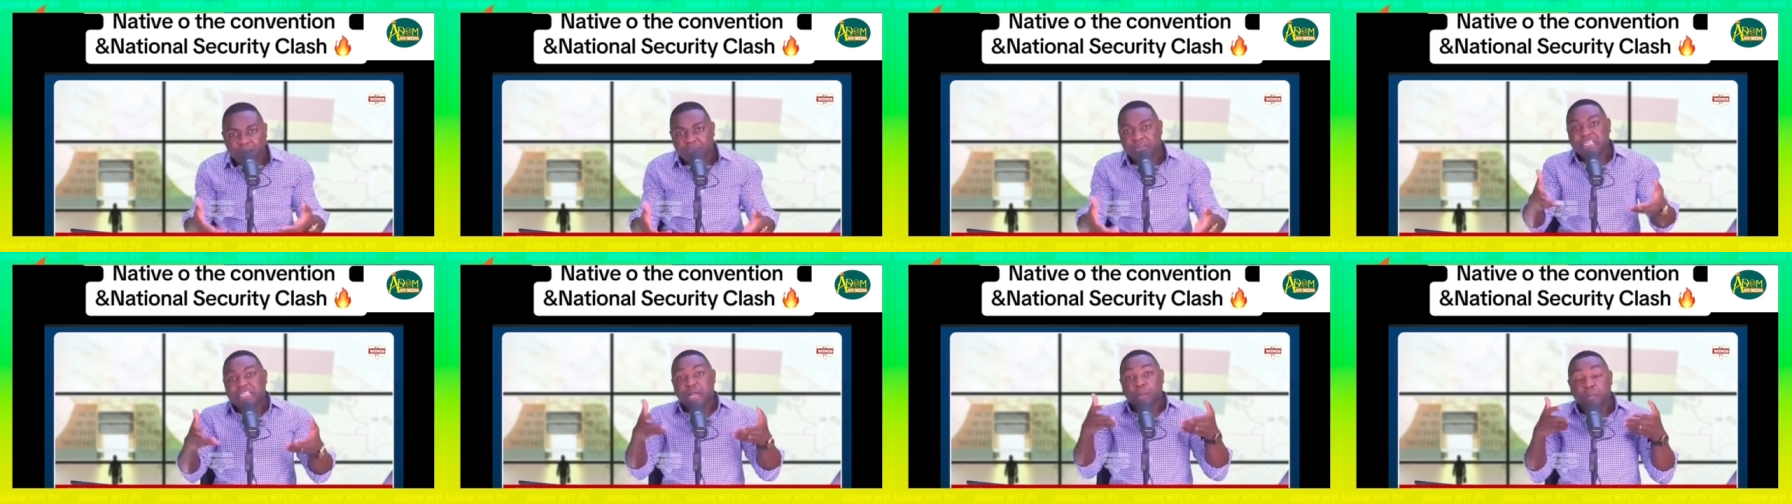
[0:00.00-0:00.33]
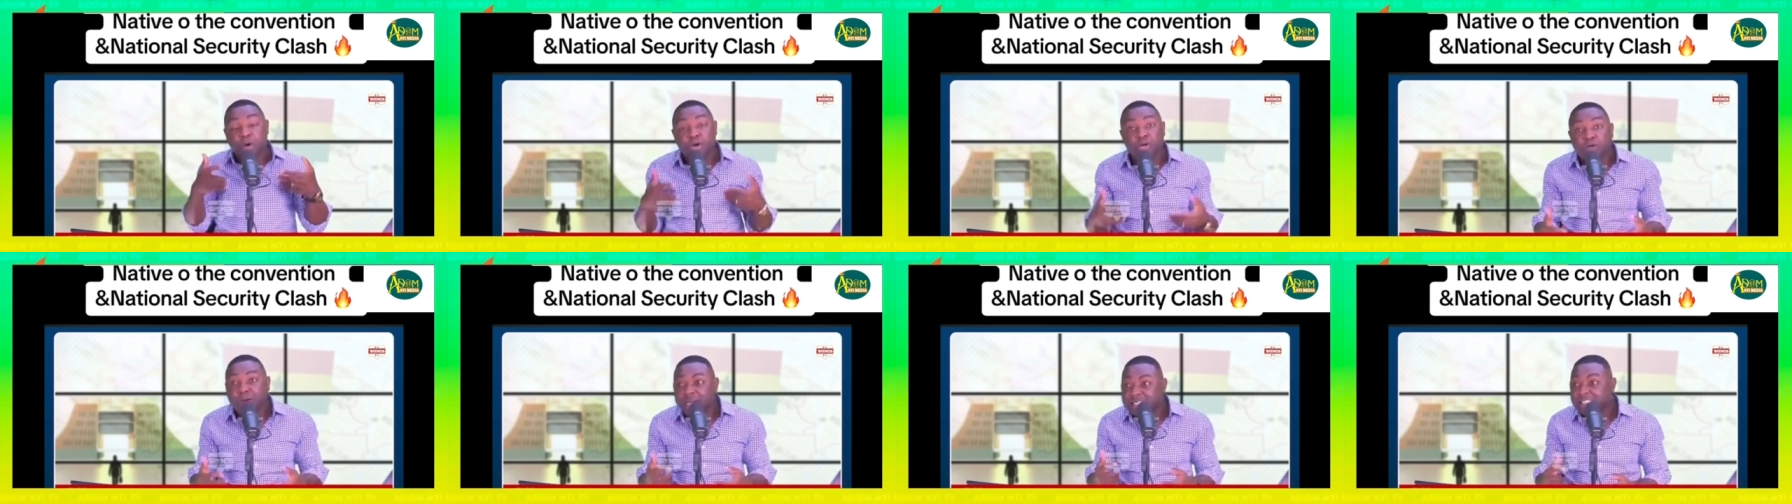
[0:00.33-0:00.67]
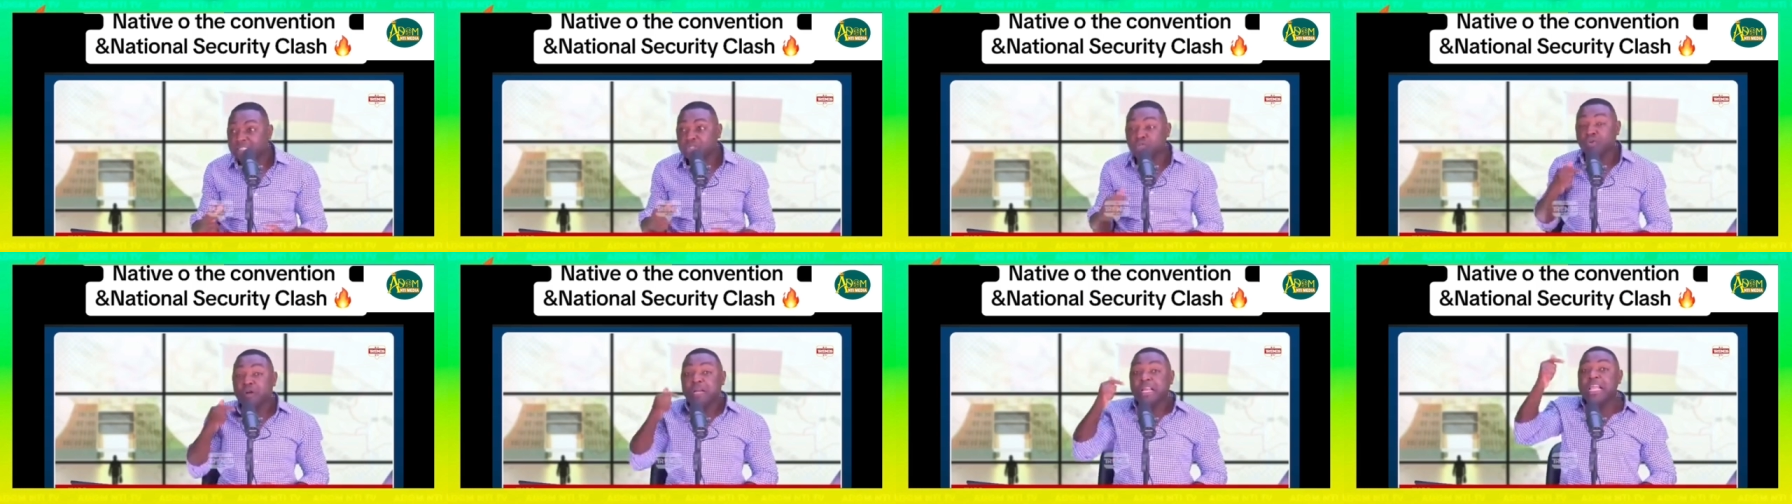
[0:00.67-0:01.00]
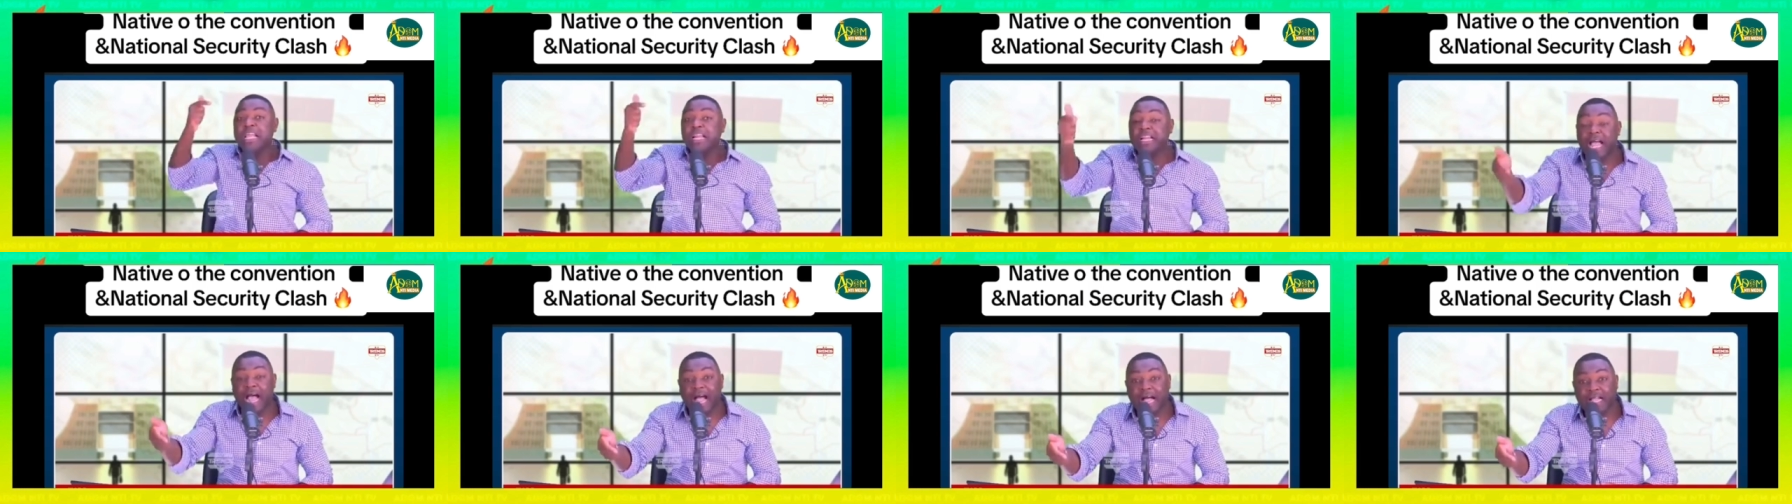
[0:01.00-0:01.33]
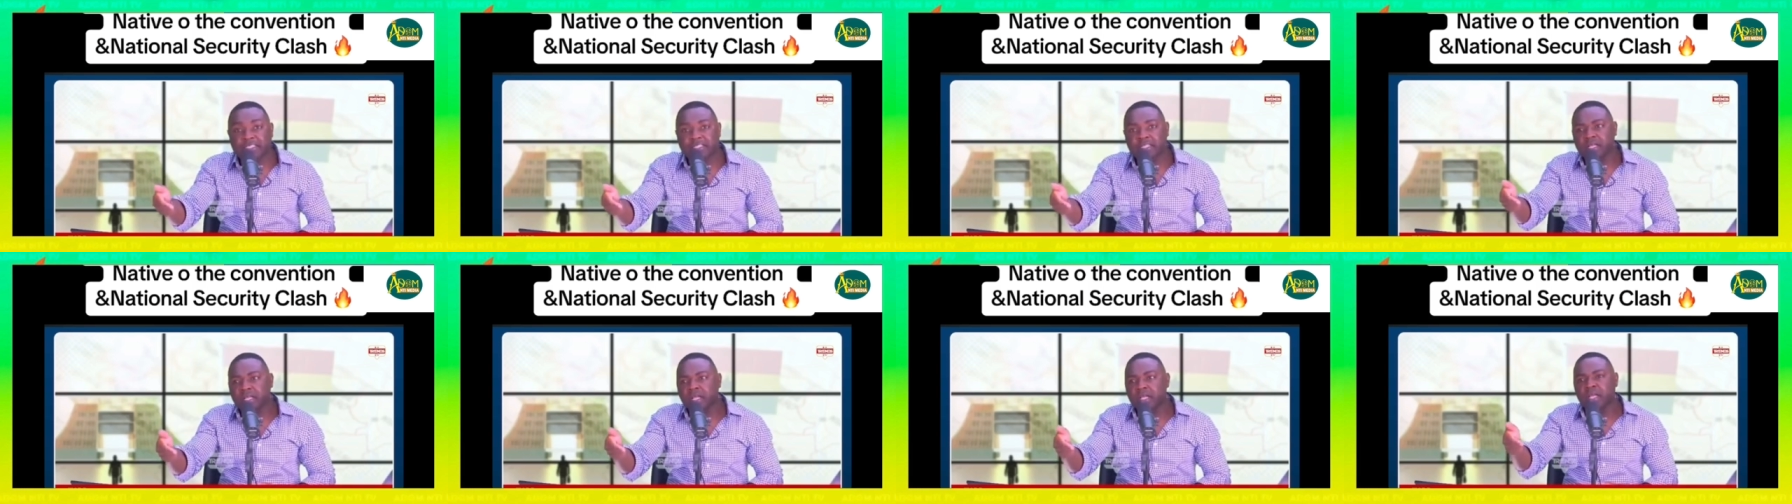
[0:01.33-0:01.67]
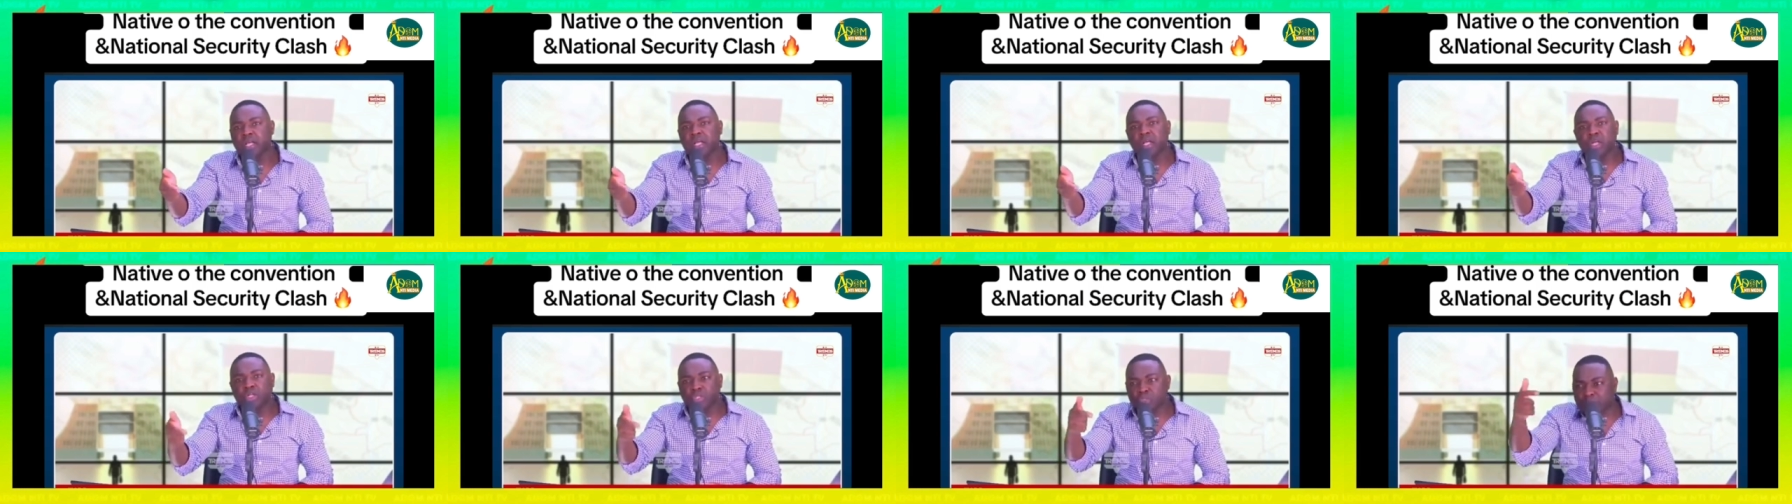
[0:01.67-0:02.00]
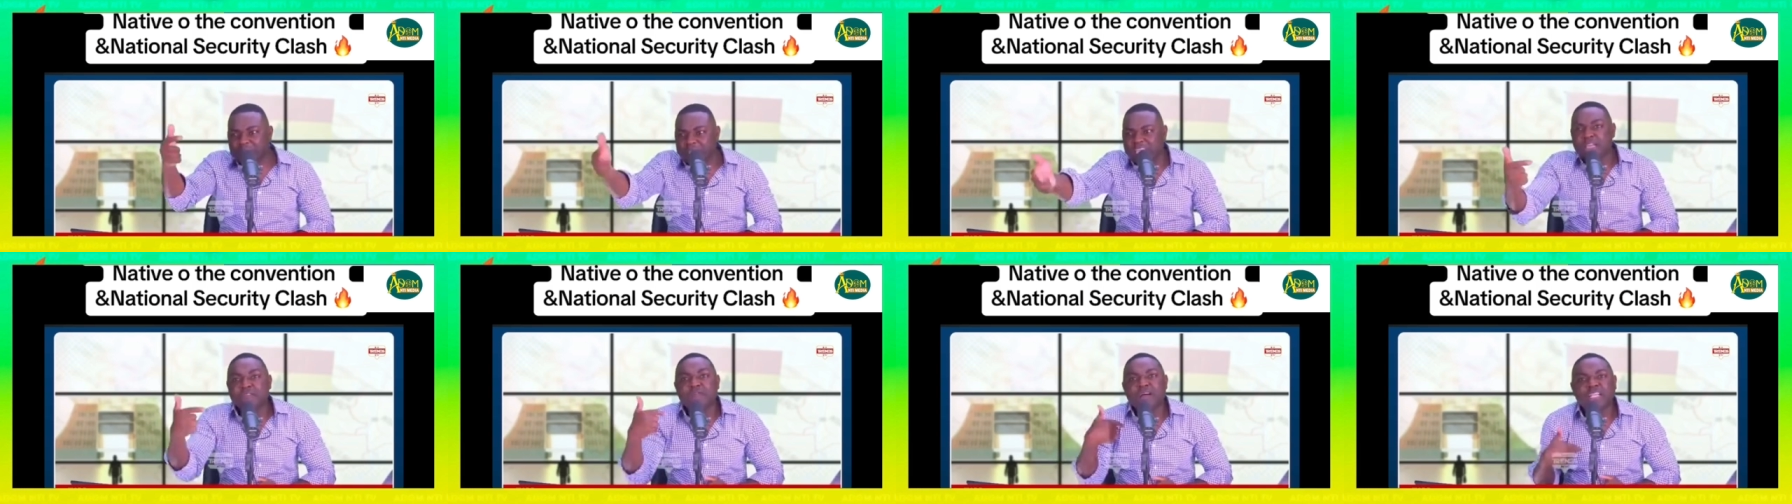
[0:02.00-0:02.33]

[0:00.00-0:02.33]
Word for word: democracy to lead us, to give